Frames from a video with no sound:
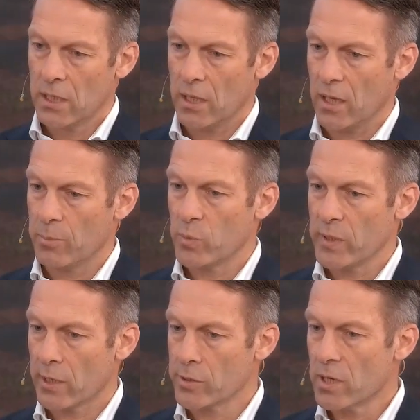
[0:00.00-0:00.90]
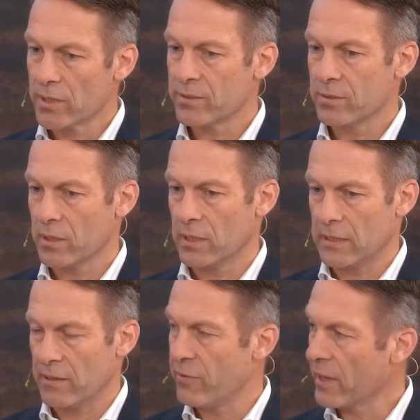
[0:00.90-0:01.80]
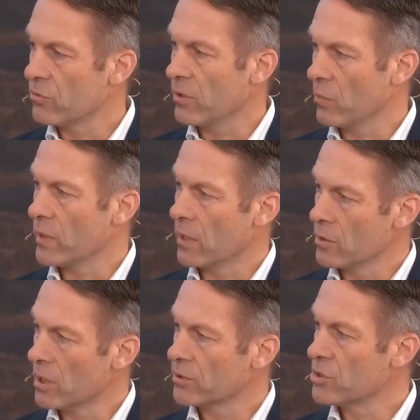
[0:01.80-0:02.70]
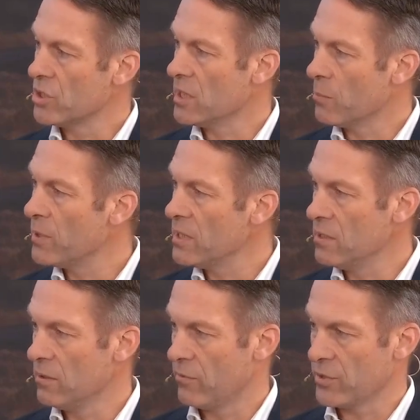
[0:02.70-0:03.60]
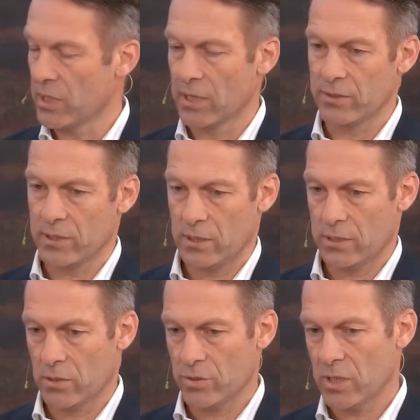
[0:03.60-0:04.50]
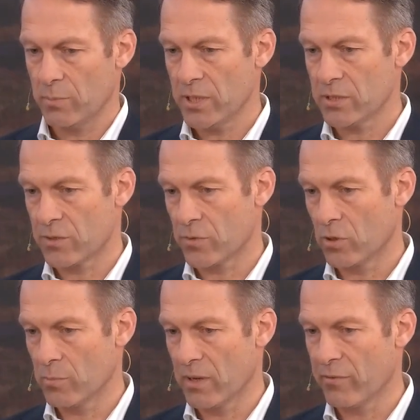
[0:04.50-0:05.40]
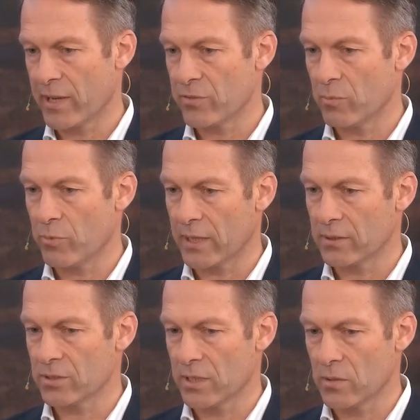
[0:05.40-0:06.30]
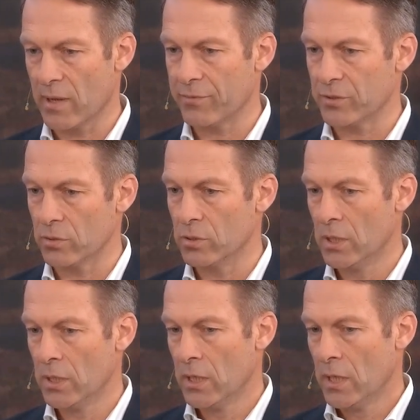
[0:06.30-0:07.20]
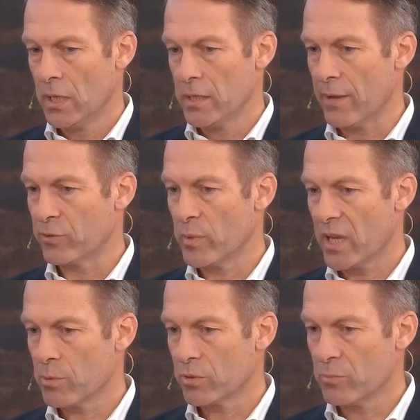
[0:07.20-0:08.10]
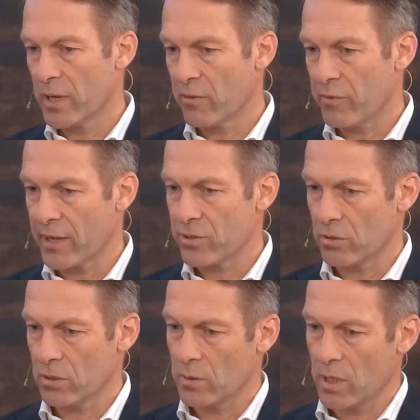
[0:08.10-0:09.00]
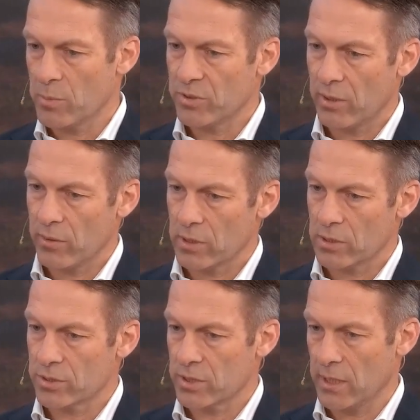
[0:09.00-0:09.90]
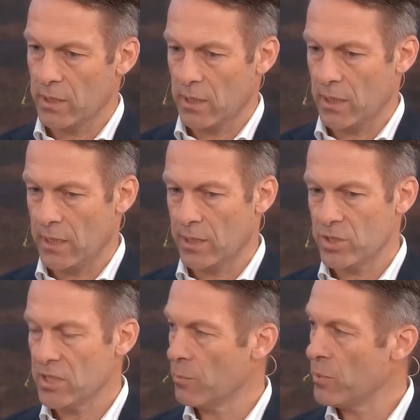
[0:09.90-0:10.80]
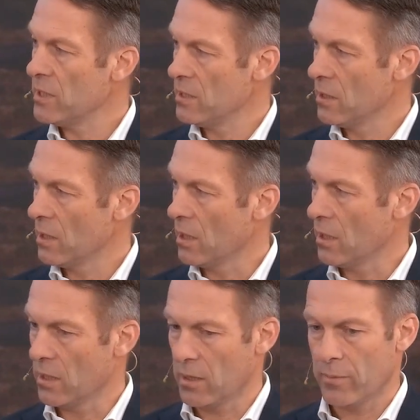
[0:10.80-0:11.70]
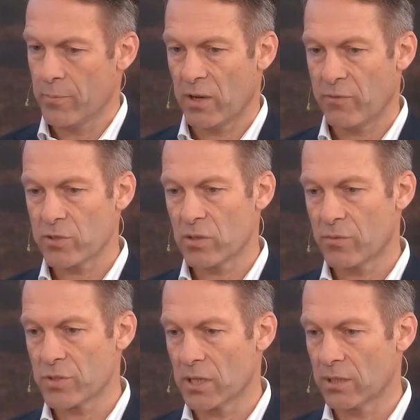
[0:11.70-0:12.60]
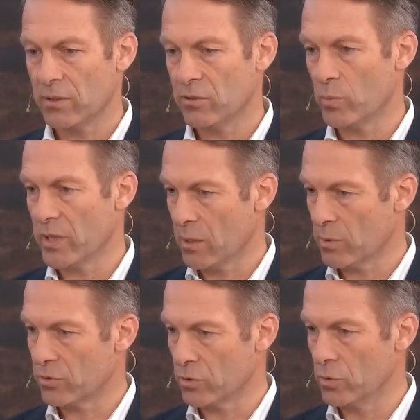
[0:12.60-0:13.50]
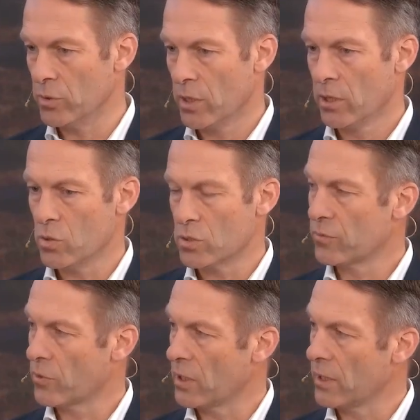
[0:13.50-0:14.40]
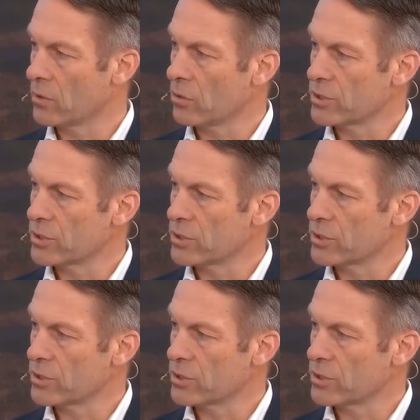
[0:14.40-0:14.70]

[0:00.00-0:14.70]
But we are not a factory. We are not a GMP facility. So GMP stands for good manufacturing practice, and you have to be able to manufacture materials in a GMP manufacturing facility to be able to use it for clinical